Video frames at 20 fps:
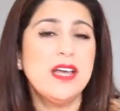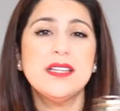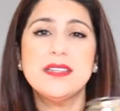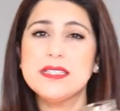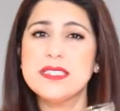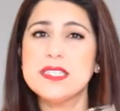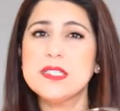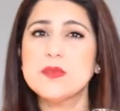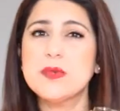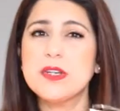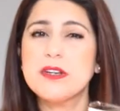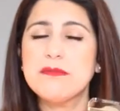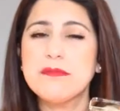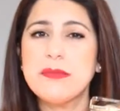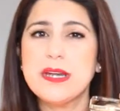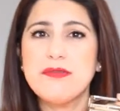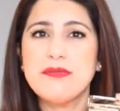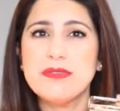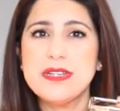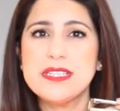this is one of
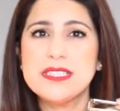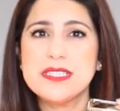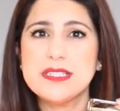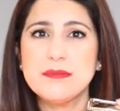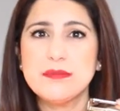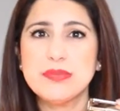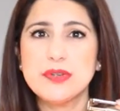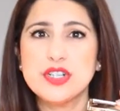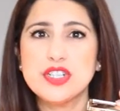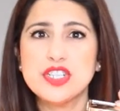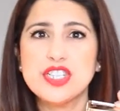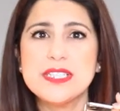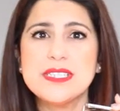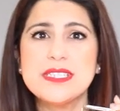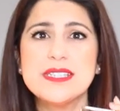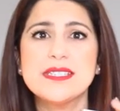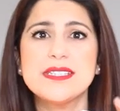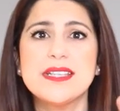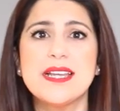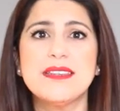my recent
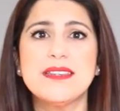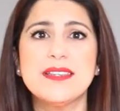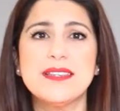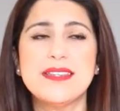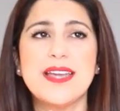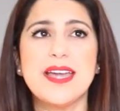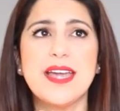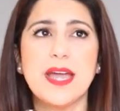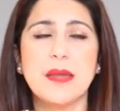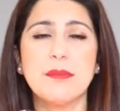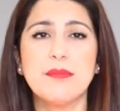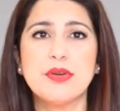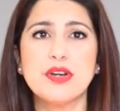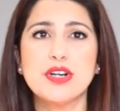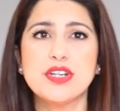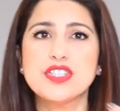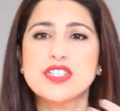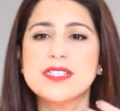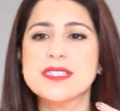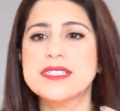purchases, and the day I
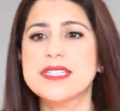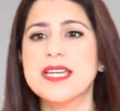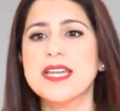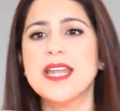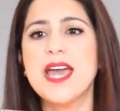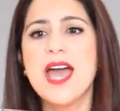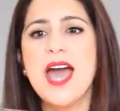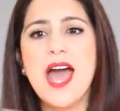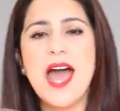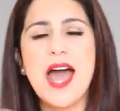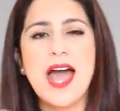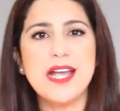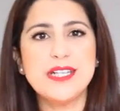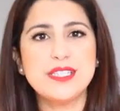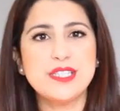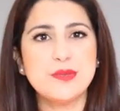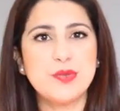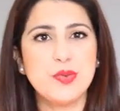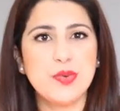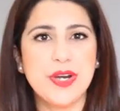purchased it, I
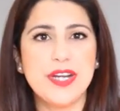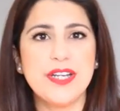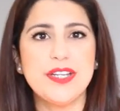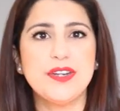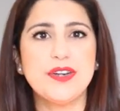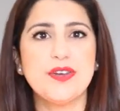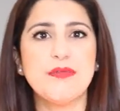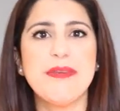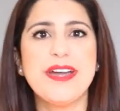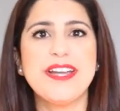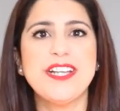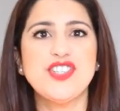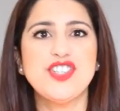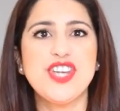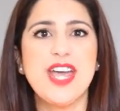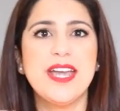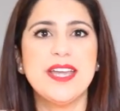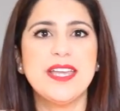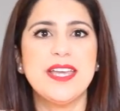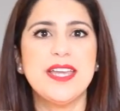sprayed it on my
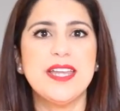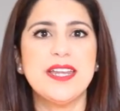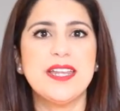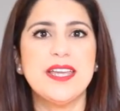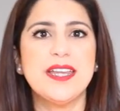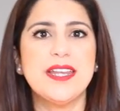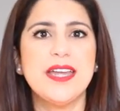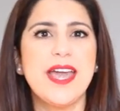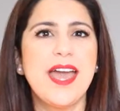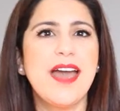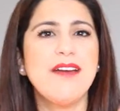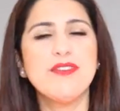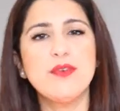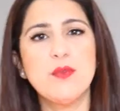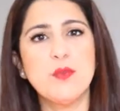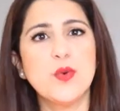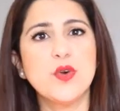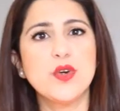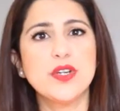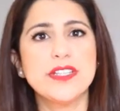jacket, and I
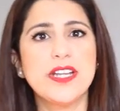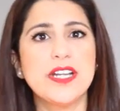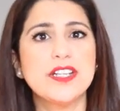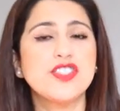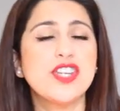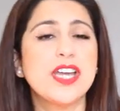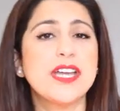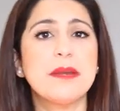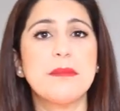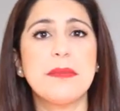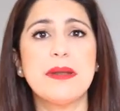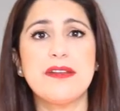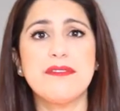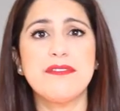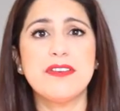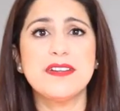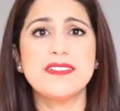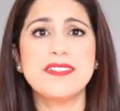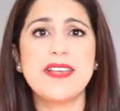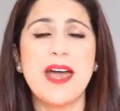haven't worn that jacket, but
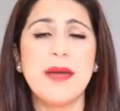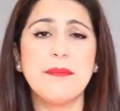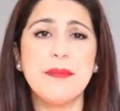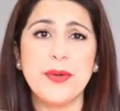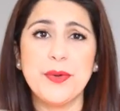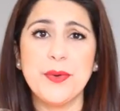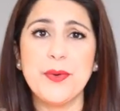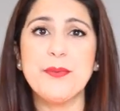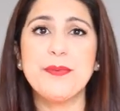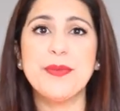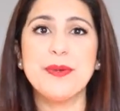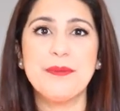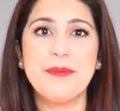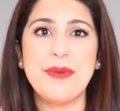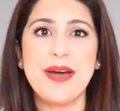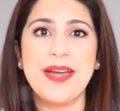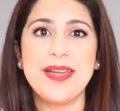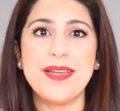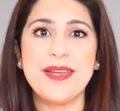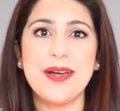every time I open
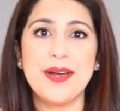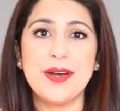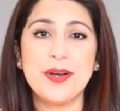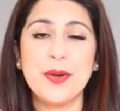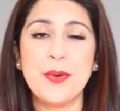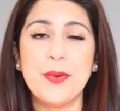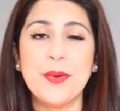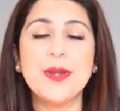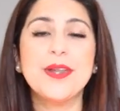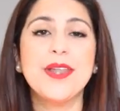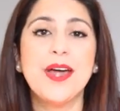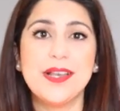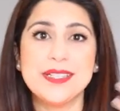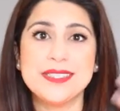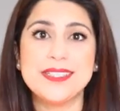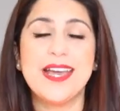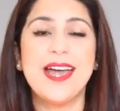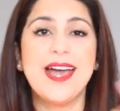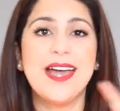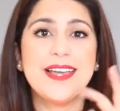my coat
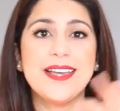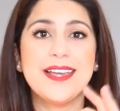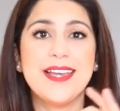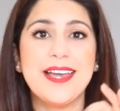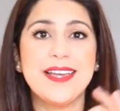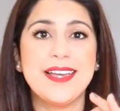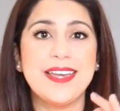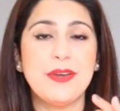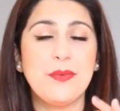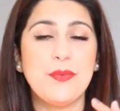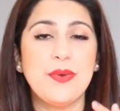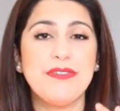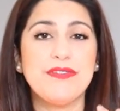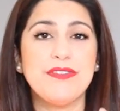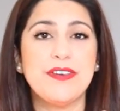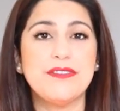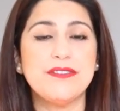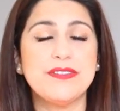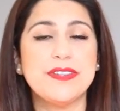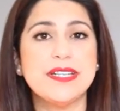closet, I get a
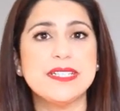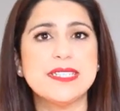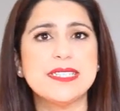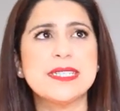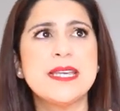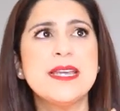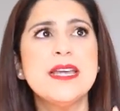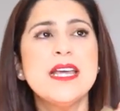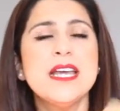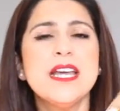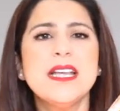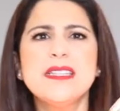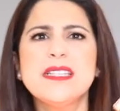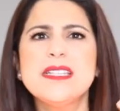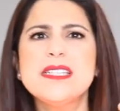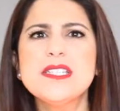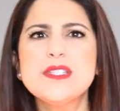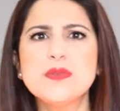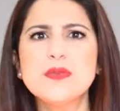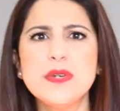whiff of this.
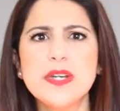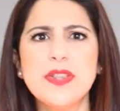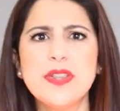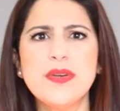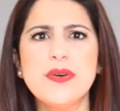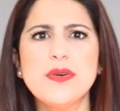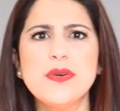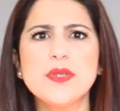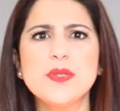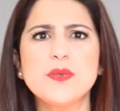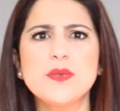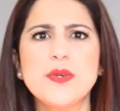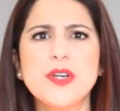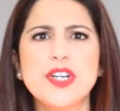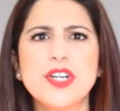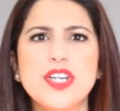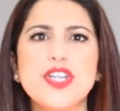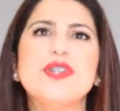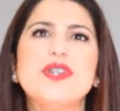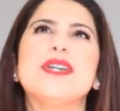This is one of those
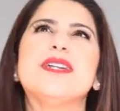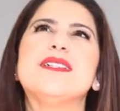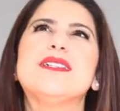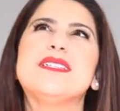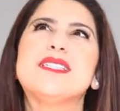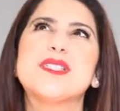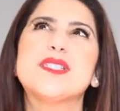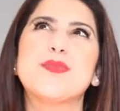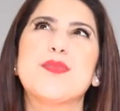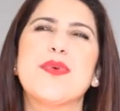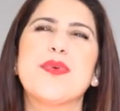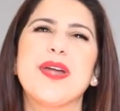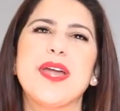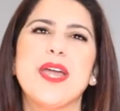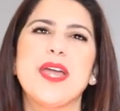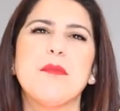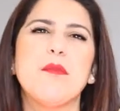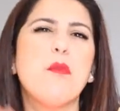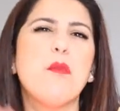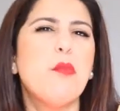where you can
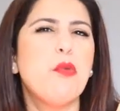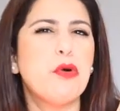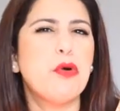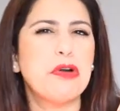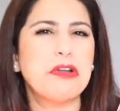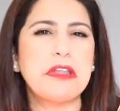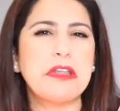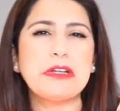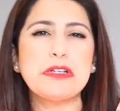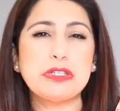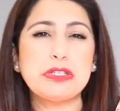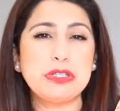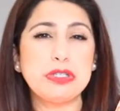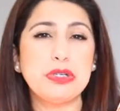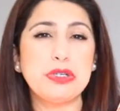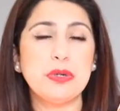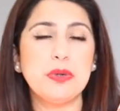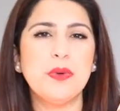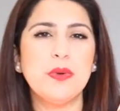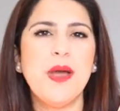spray more than
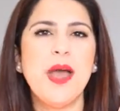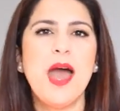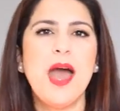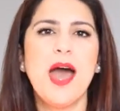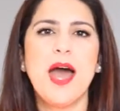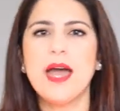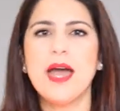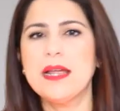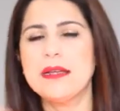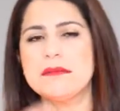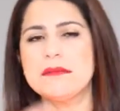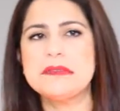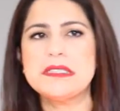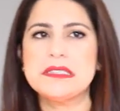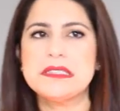two. I